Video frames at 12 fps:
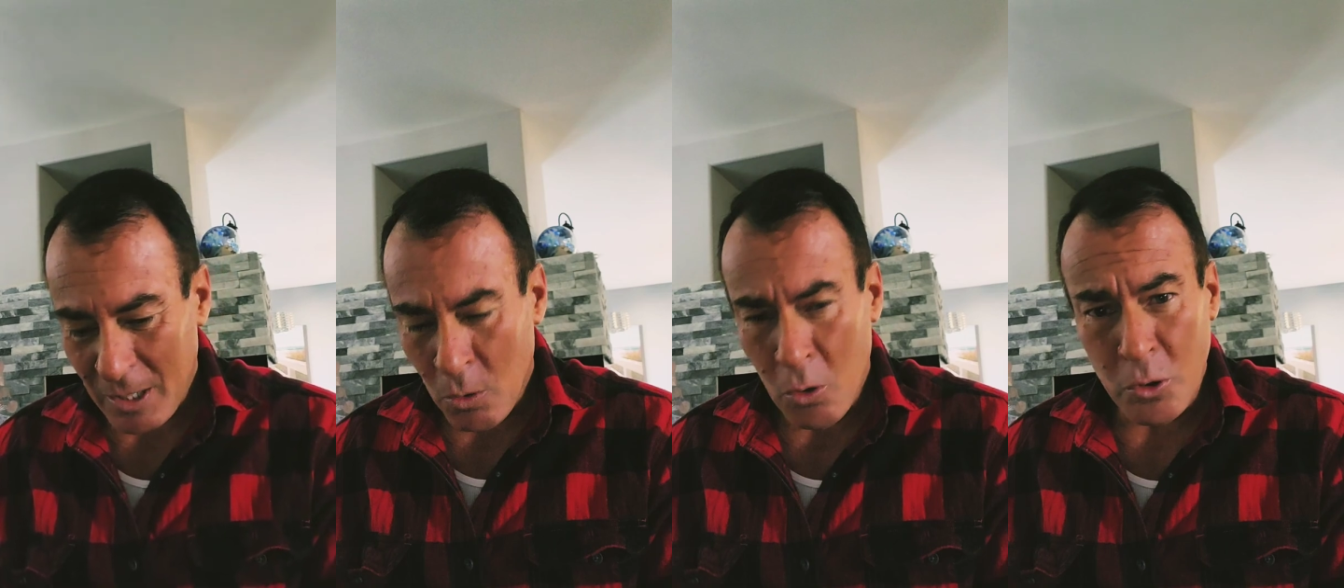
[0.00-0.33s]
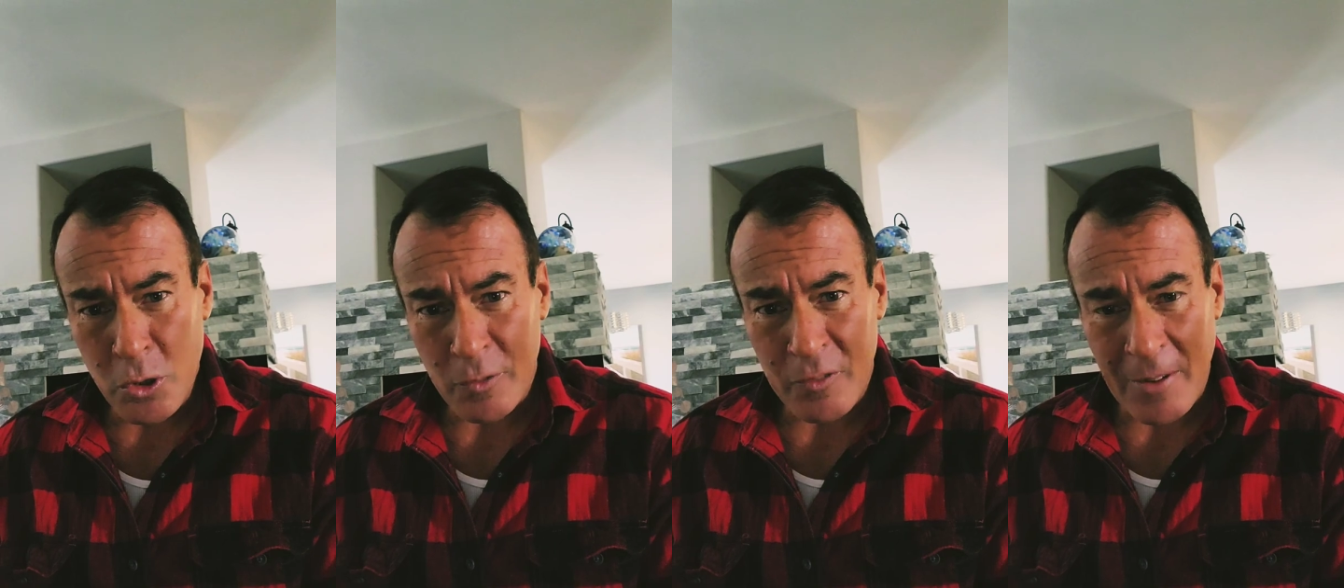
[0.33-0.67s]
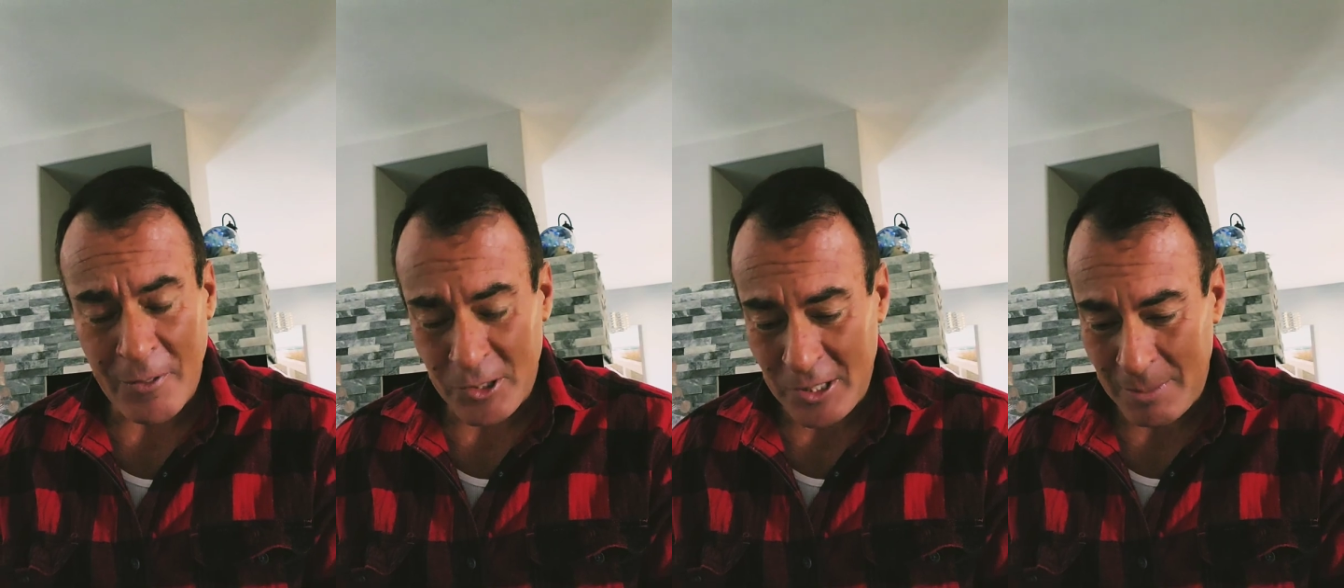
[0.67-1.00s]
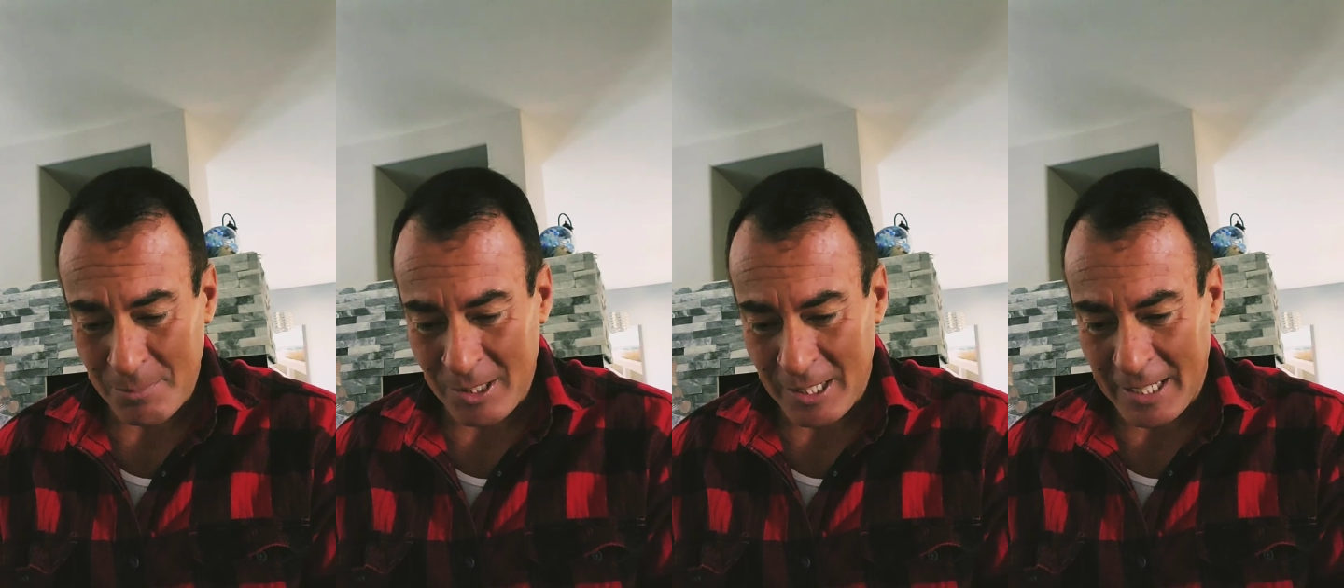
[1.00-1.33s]
Who's your favorite team
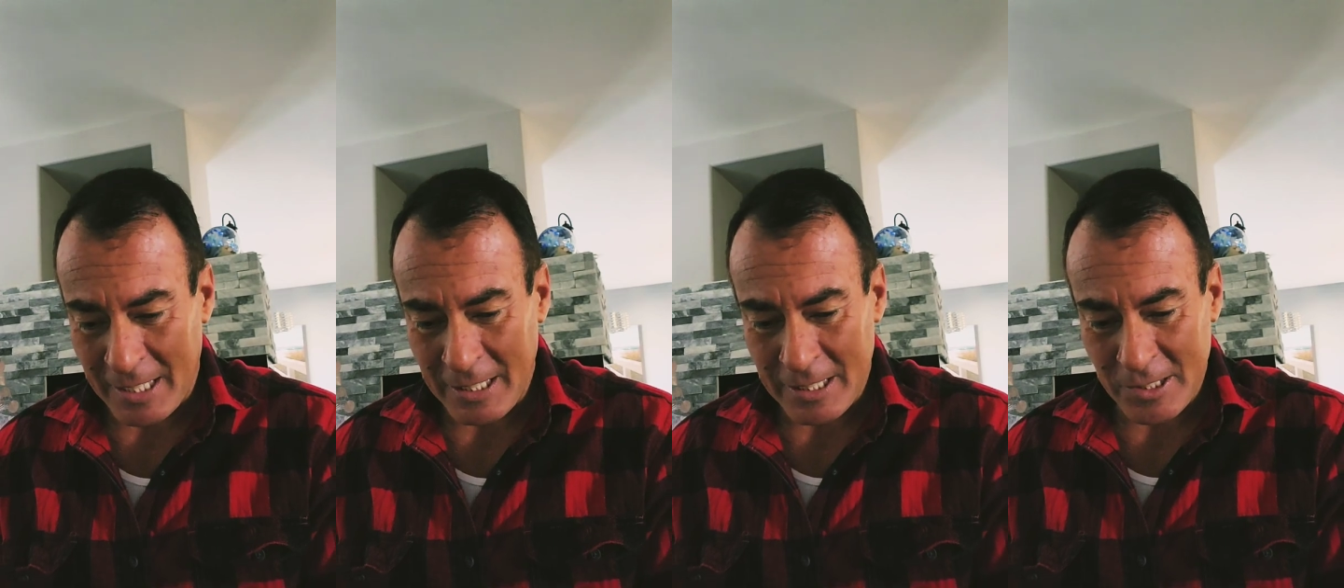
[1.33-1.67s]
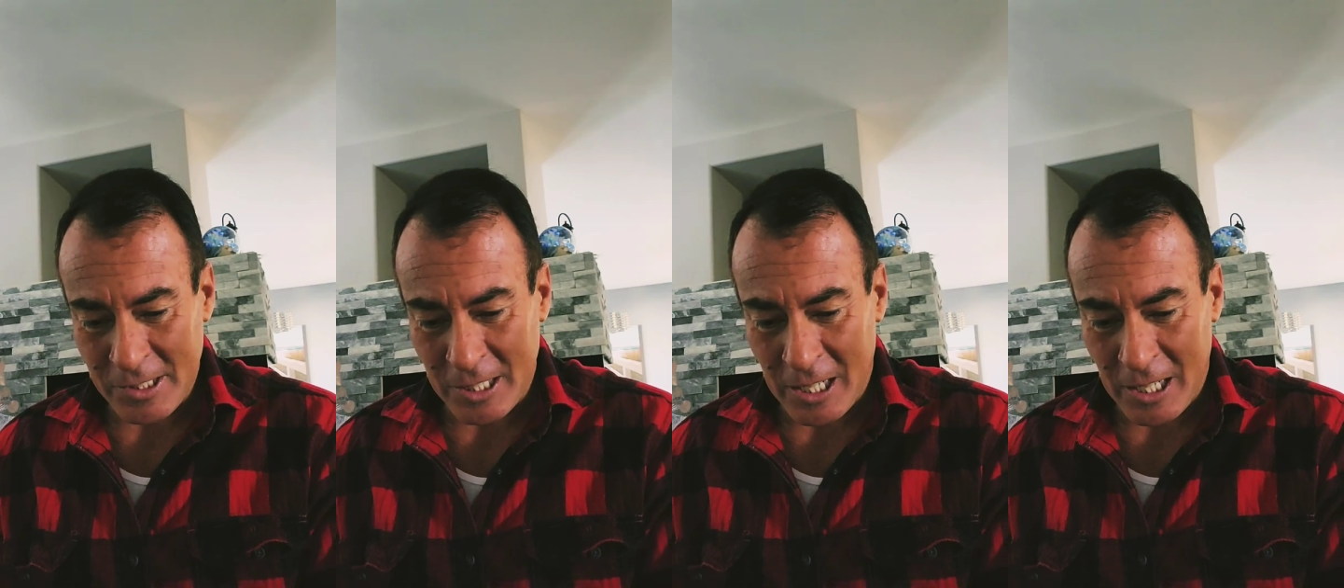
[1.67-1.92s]
today? Listen,